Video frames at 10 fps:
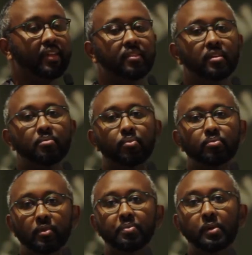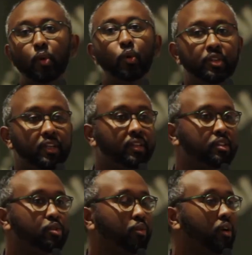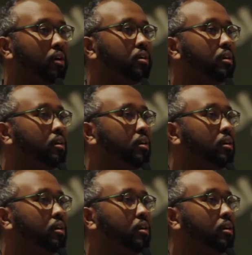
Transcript: that the people who did this were